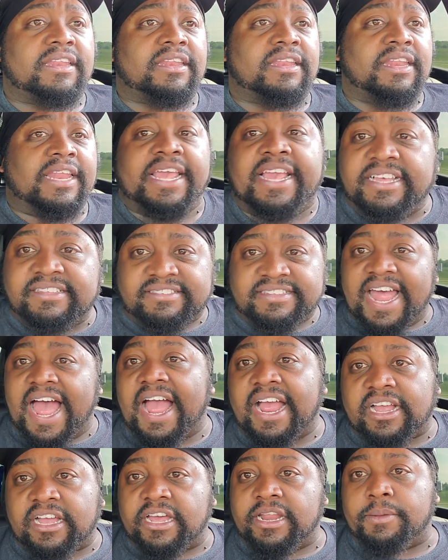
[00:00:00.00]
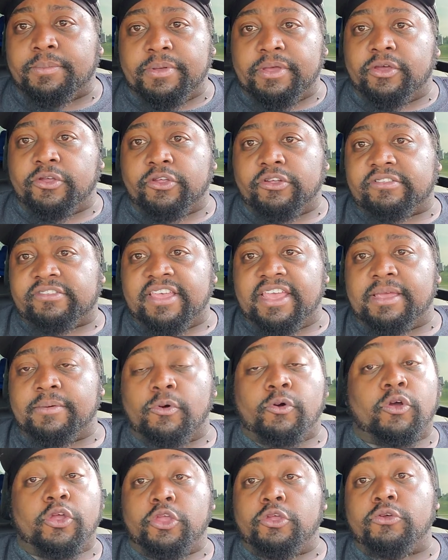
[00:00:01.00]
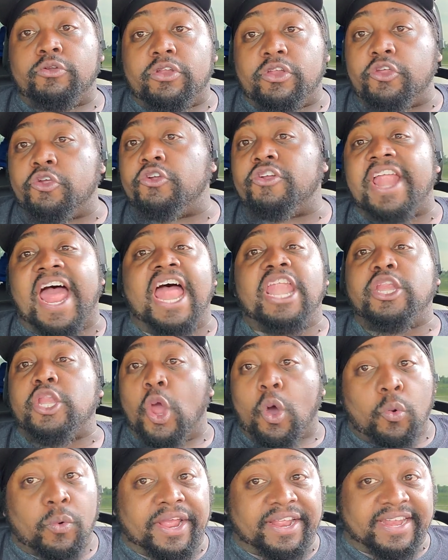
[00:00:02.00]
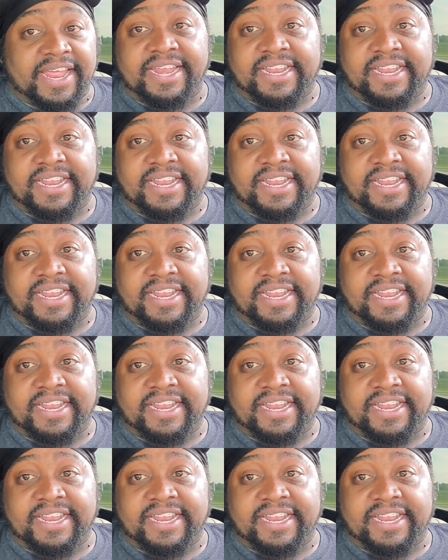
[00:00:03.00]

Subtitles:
he's not going to be on your team, or you're not knowing that